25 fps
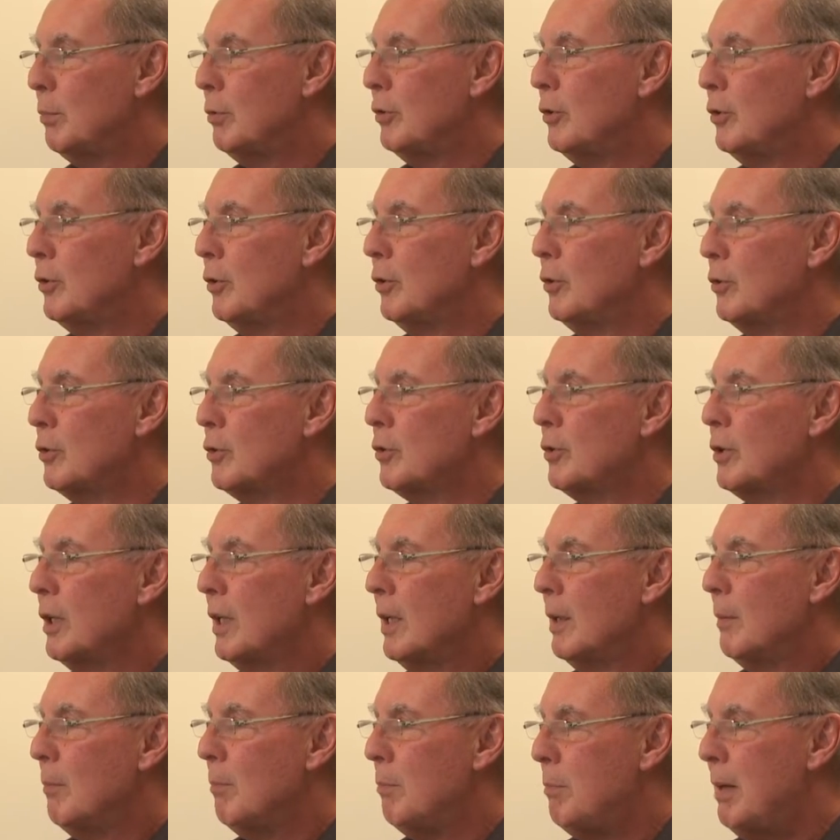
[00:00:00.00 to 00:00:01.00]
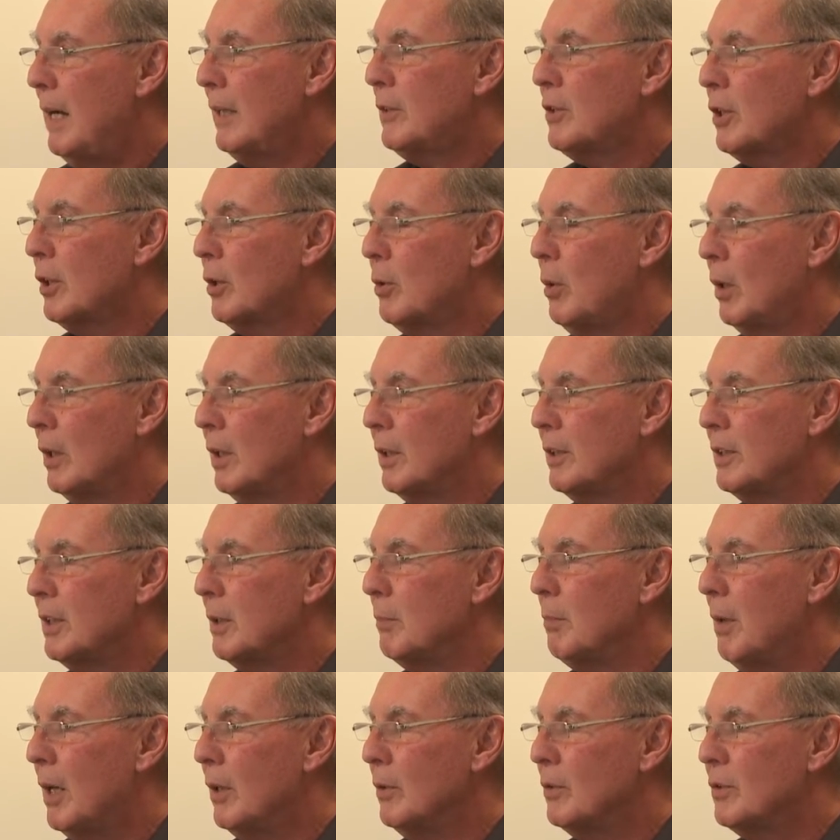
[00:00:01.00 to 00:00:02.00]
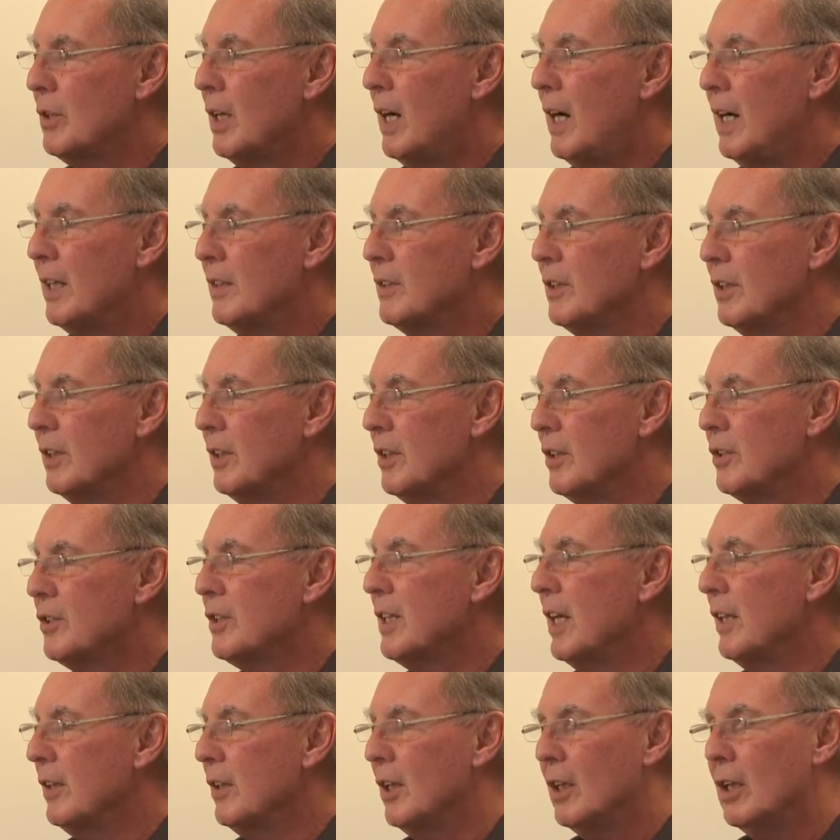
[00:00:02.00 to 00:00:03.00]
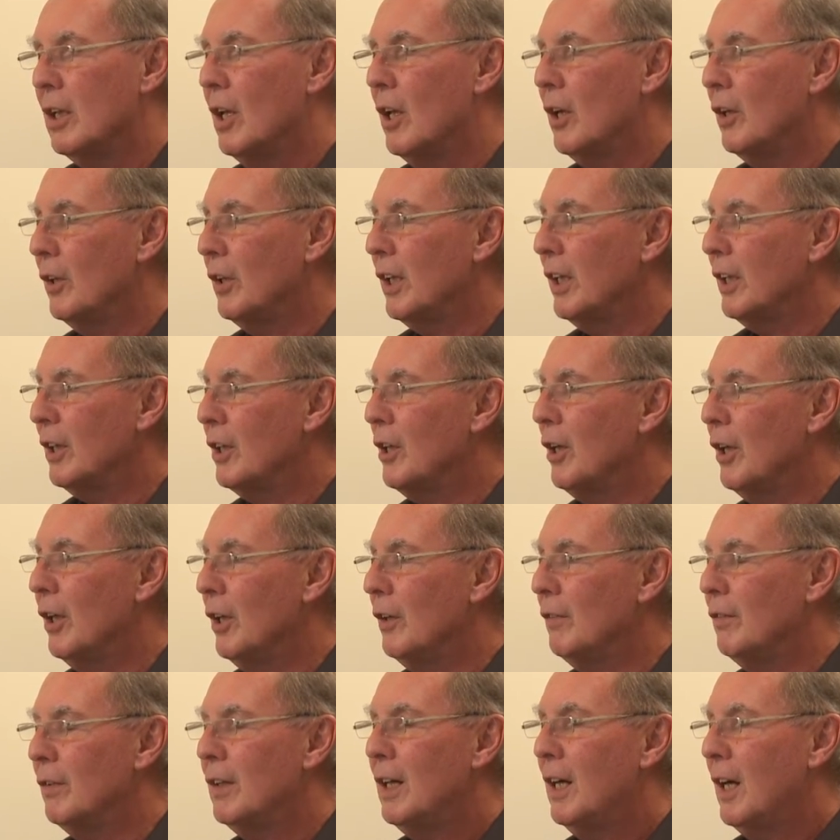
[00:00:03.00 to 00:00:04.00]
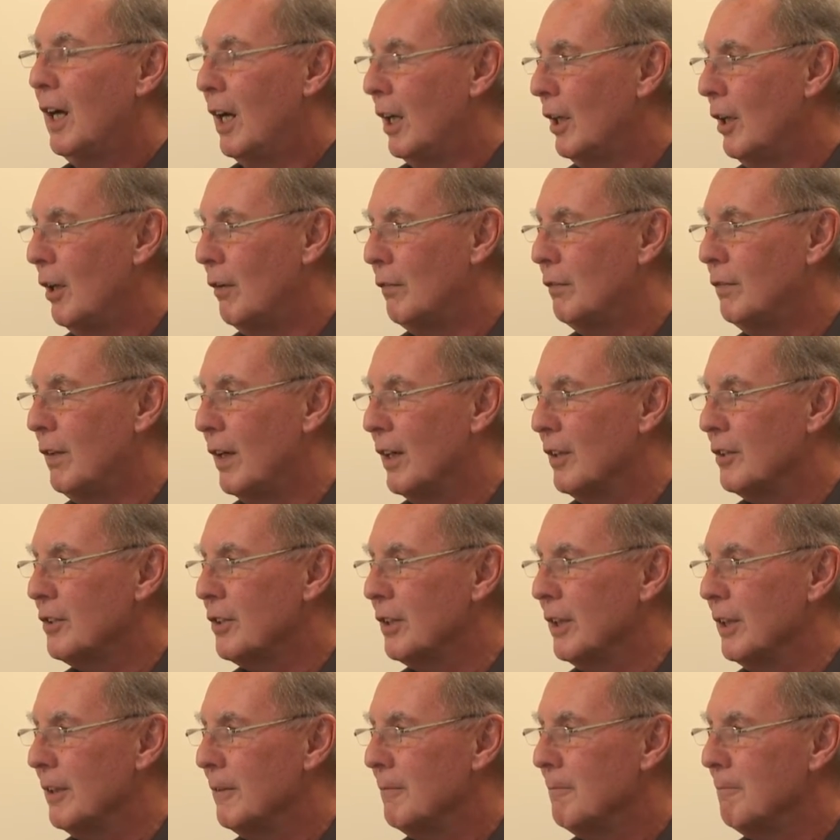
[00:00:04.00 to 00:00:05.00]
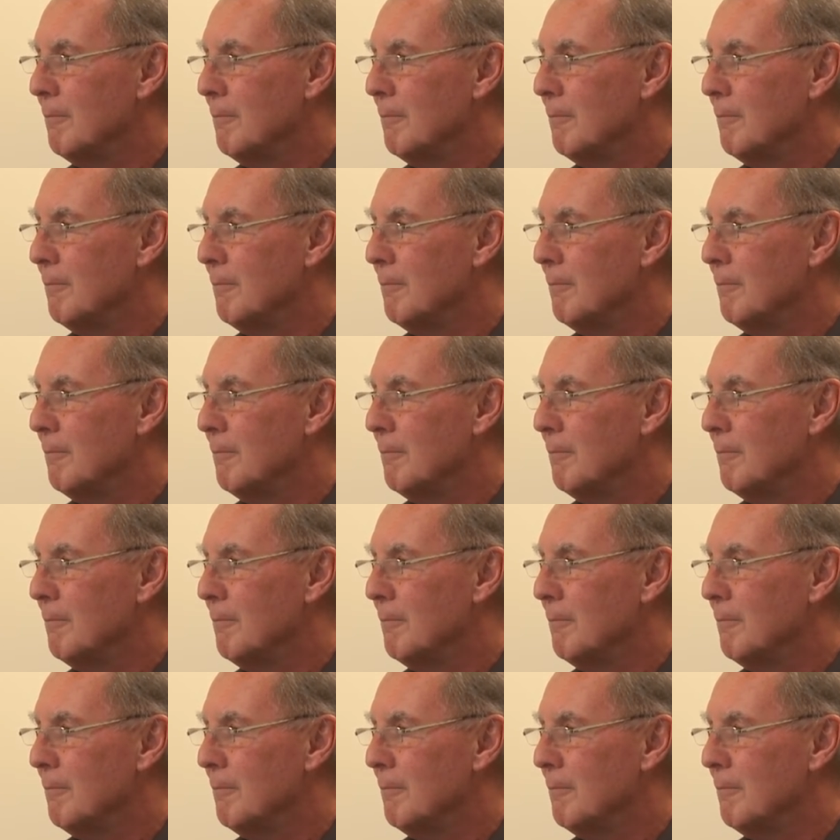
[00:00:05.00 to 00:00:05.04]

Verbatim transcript: produce better quality bowties and ascend the learning curve a lot faster.